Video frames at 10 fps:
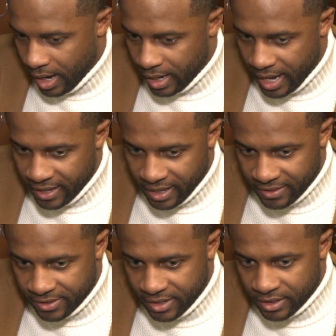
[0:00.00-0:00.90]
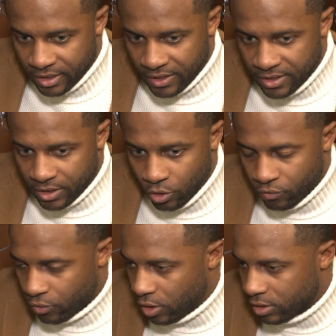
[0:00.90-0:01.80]
I think
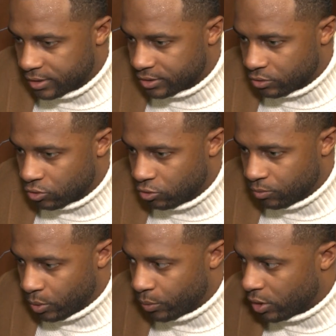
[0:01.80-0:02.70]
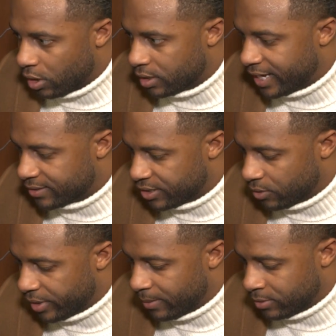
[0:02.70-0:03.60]
overall as a group, when we're all out
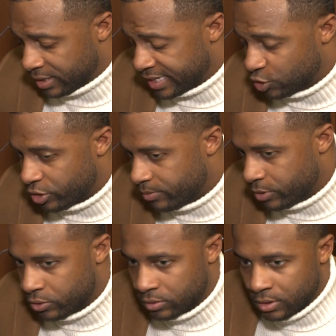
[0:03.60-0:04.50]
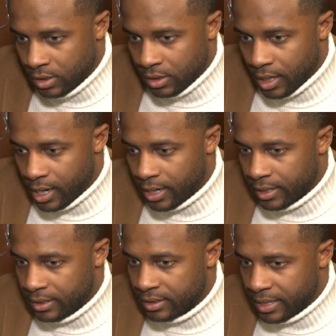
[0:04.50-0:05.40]
there, we're able to contribute.
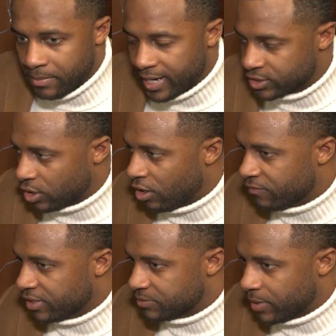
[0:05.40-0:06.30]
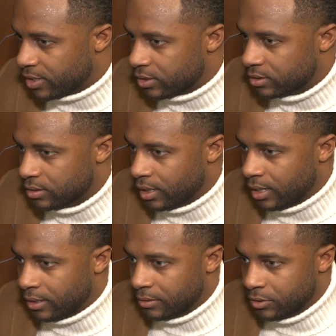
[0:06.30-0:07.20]
It makes our offense better.
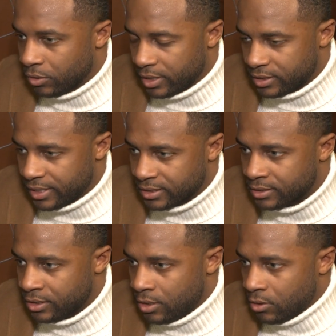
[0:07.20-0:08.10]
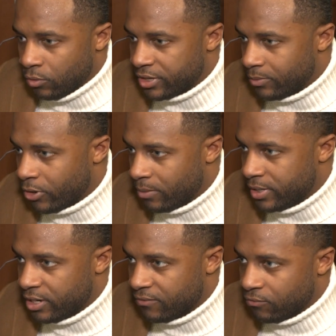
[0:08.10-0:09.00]
You know, that's what they brought
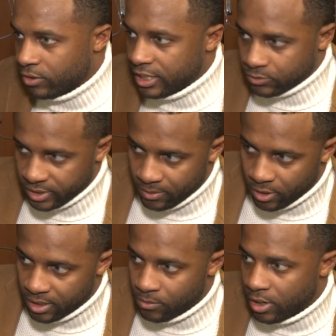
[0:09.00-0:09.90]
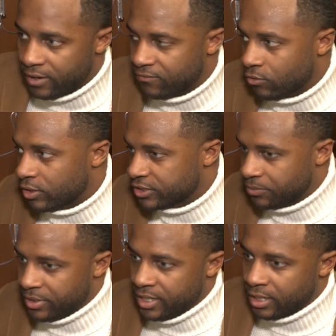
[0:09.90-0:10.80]
me here for. That's what they brought Amari for, is
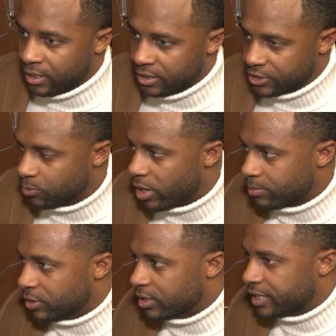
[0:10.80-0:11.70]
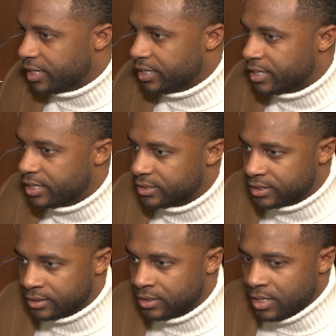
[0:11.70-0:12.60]
to be the spark plug that he
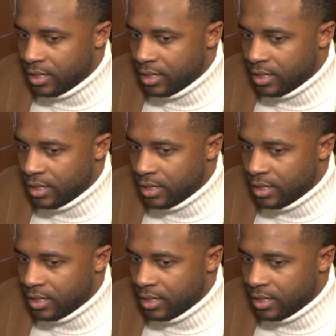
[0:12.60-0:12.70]
is, and